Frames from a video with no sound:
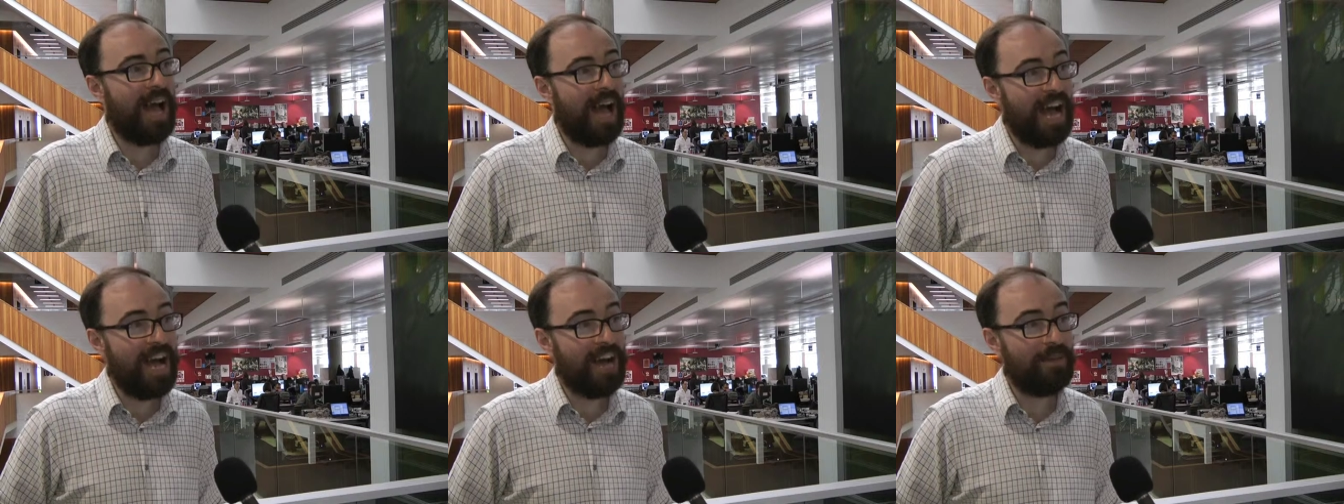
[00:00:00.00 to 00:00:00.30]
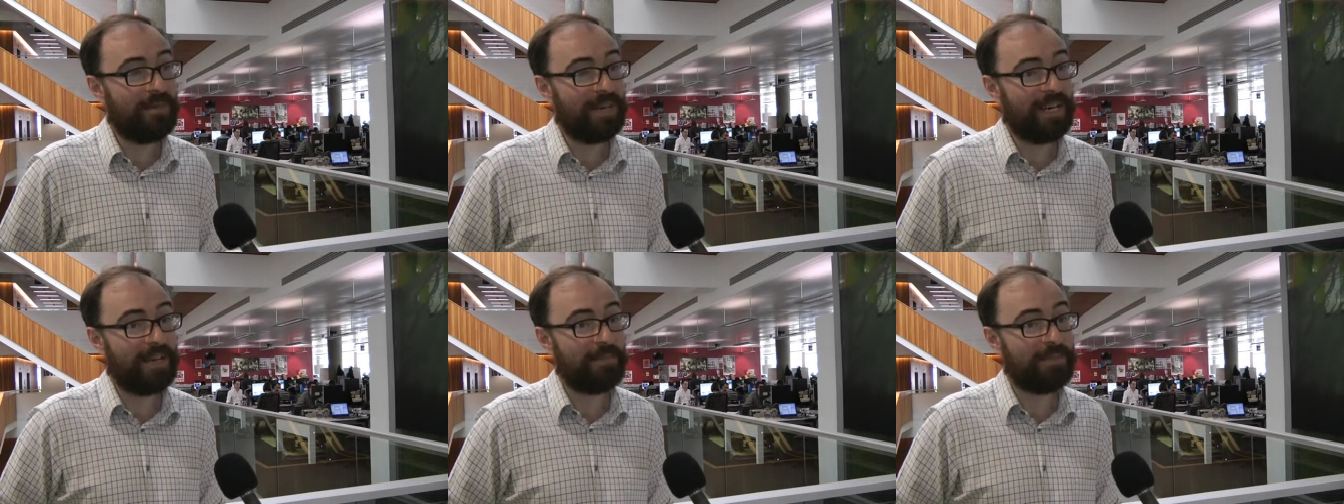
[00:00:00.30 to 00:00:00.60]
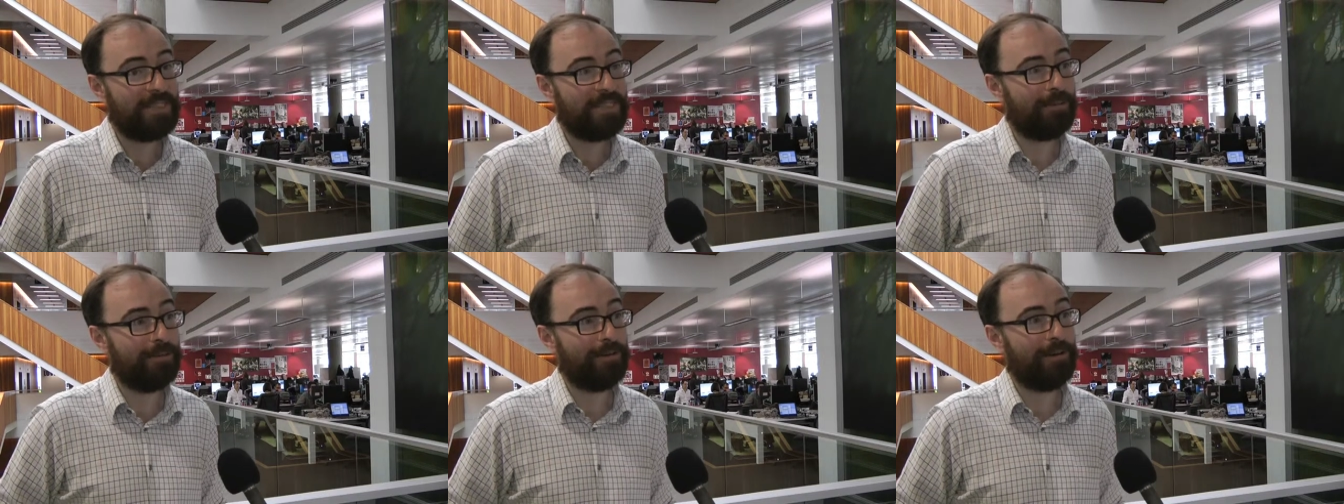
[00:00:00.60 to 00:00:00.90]
Uh, my name's
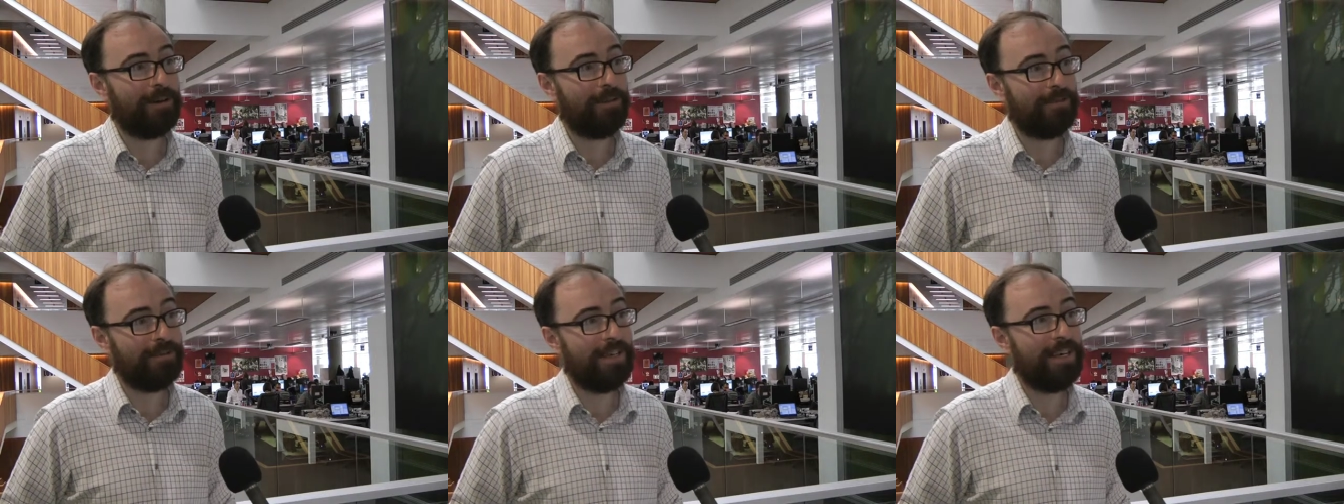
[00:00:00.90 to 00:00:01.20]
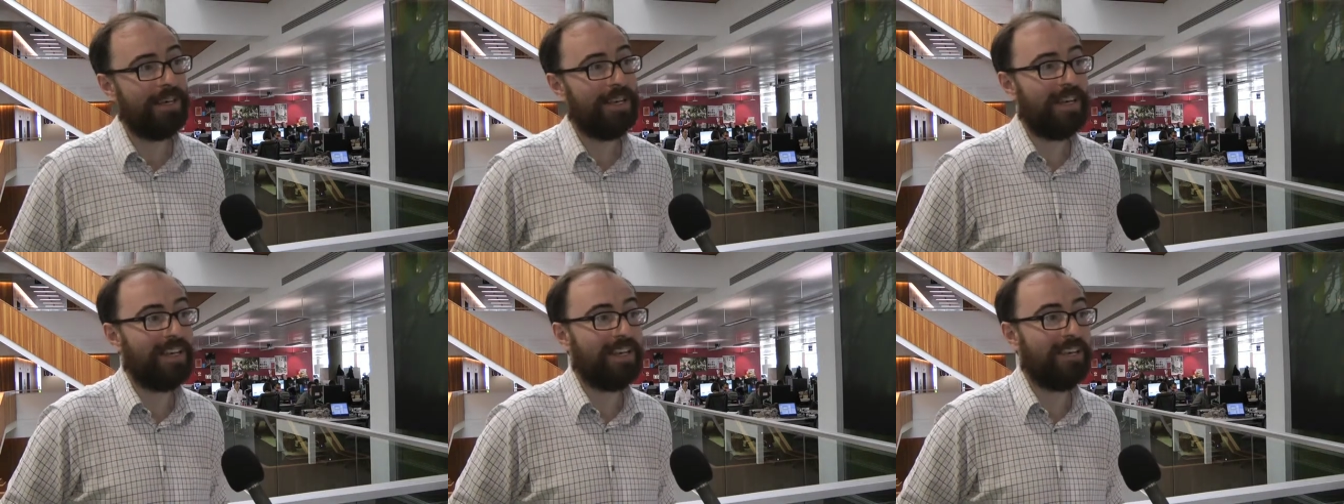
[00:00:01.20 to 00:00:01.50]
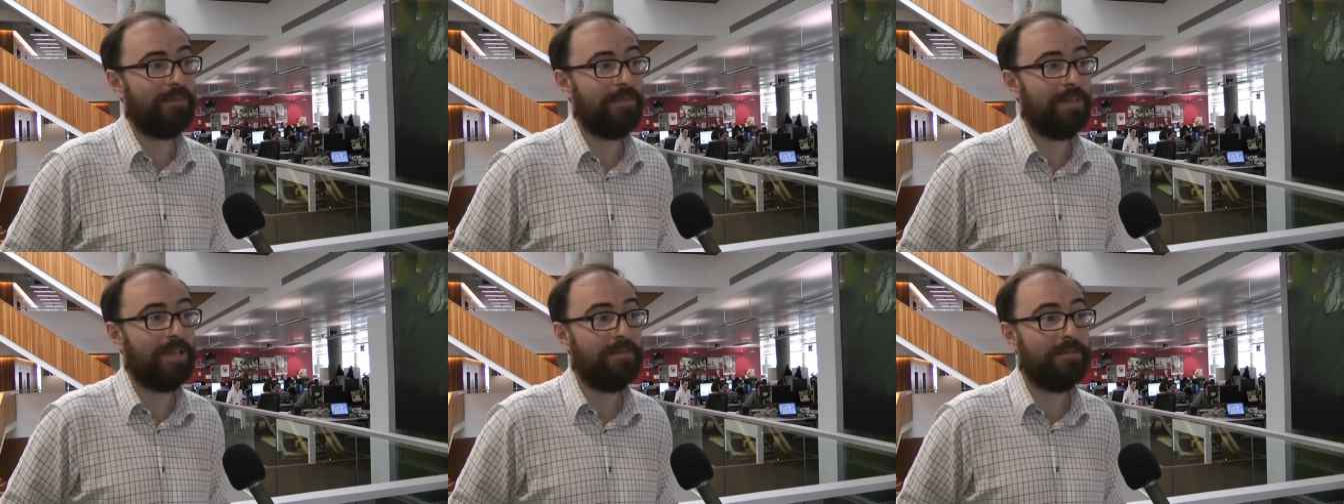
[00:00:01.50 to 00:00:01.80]
Silver Oliver, and
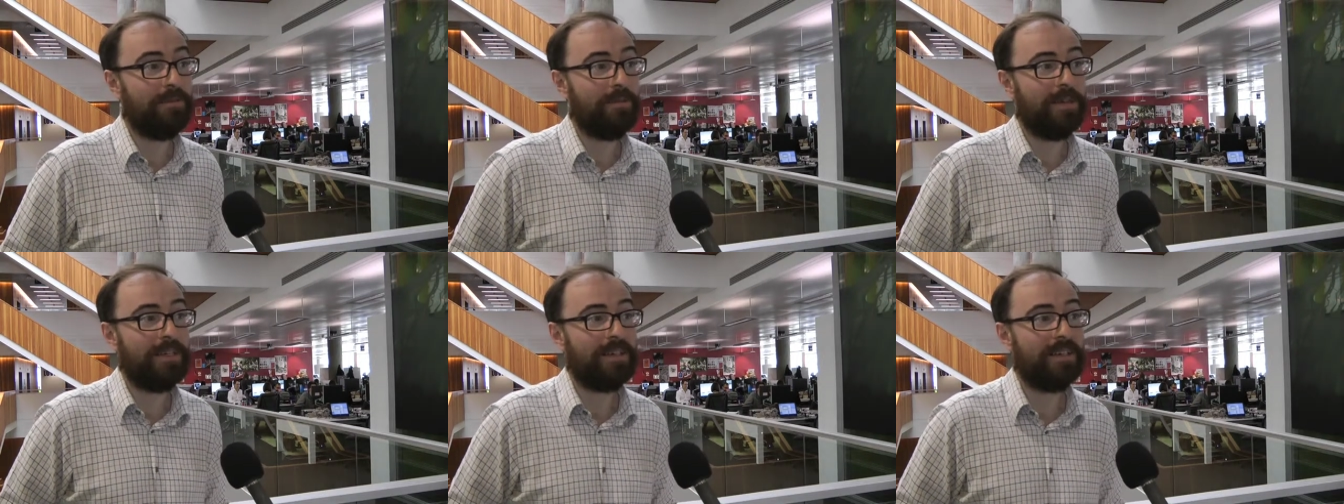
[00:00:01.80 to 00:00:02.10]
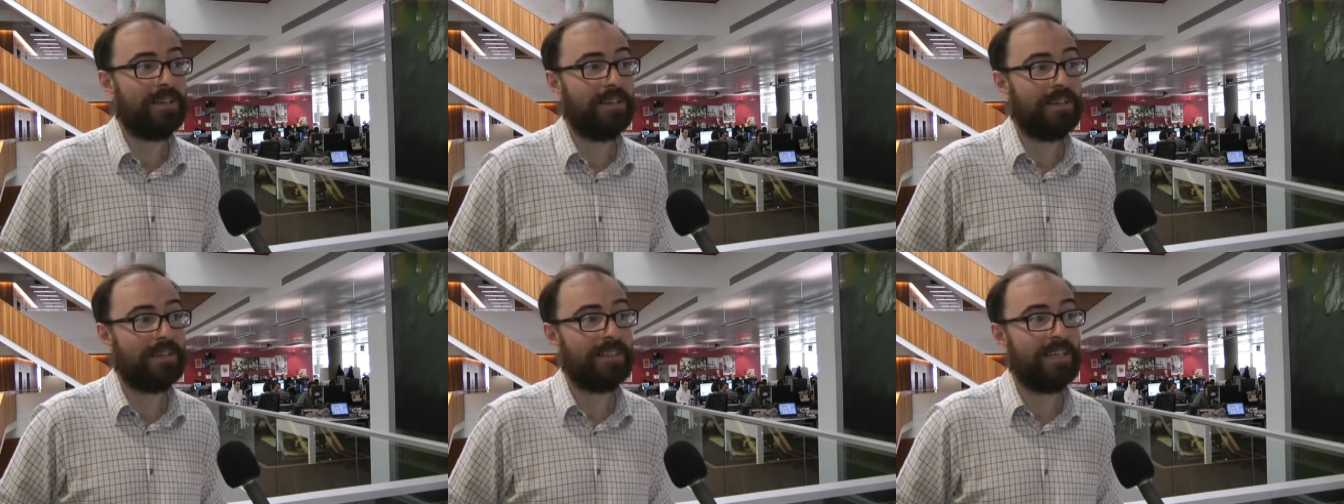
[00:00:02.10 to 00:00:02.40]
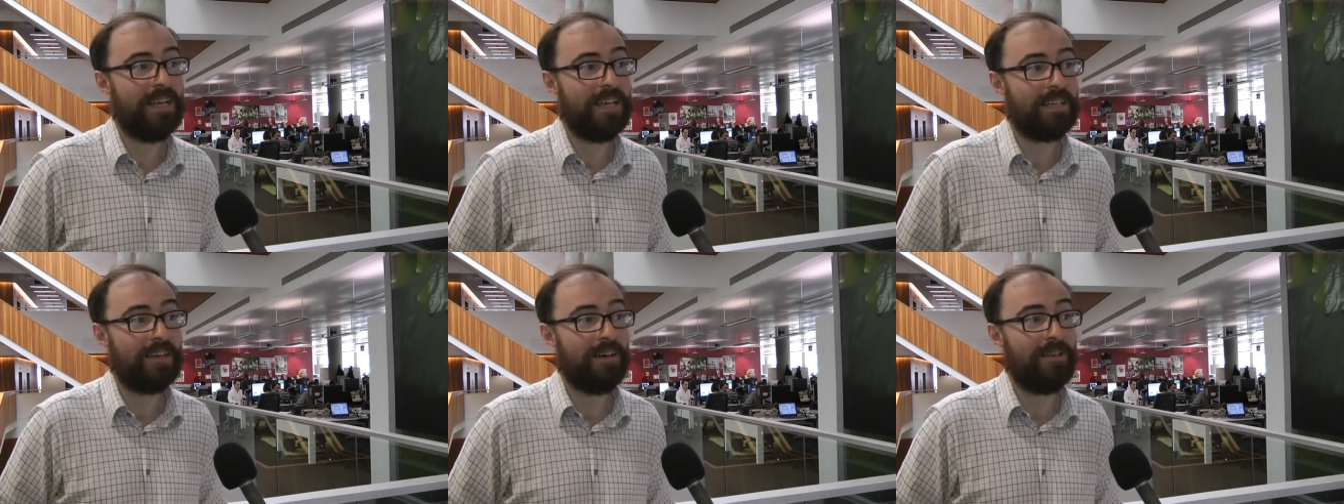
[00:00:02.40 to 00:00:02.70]
I'm an information
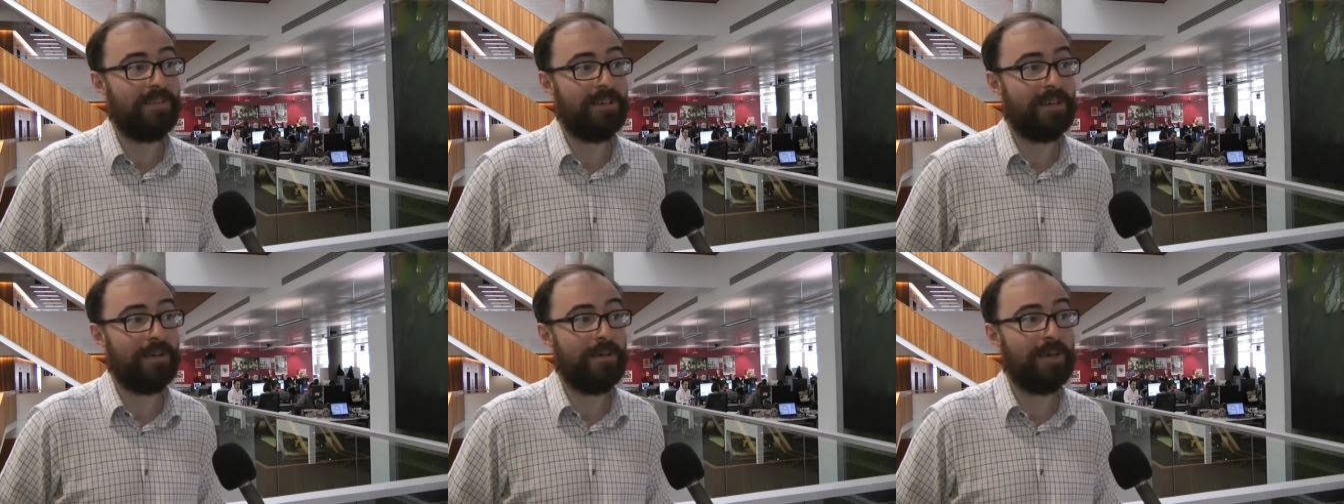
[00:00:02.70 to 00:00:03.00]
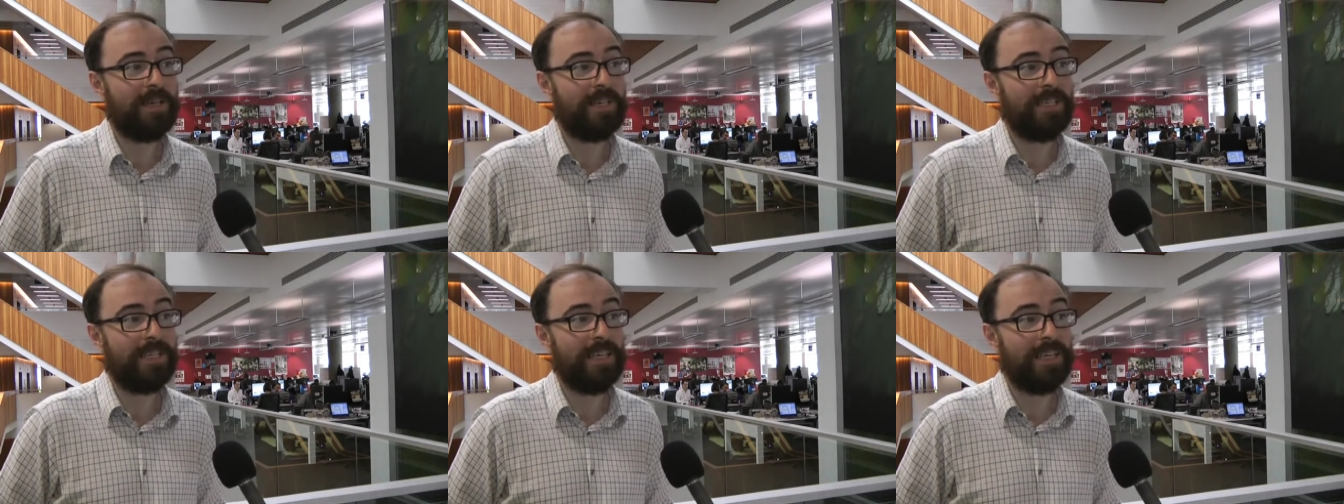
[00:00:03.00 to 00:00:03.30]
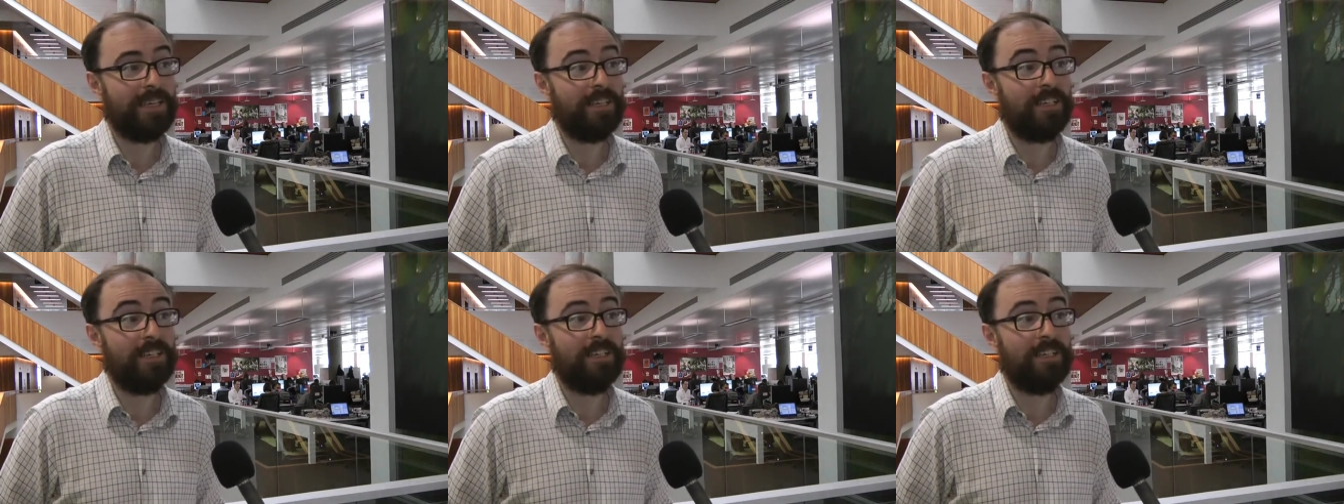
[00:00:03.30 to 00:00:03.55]
architect currently working in